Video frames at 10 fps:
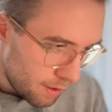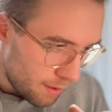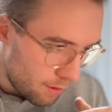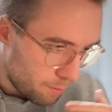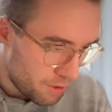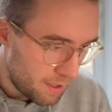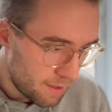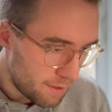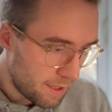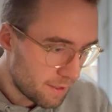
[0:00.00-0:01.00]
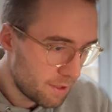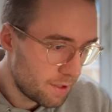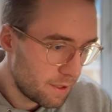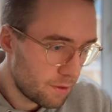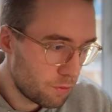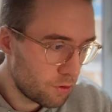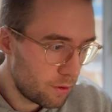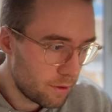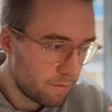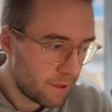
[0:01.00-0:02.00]
obtaining this access is a result
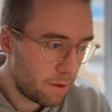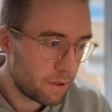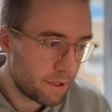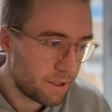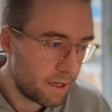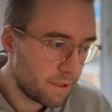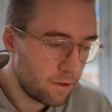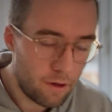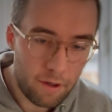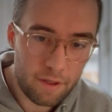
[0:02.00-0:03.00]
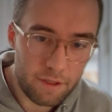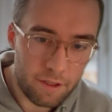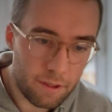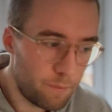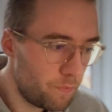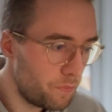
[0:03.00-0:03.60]
of direct attack on a system,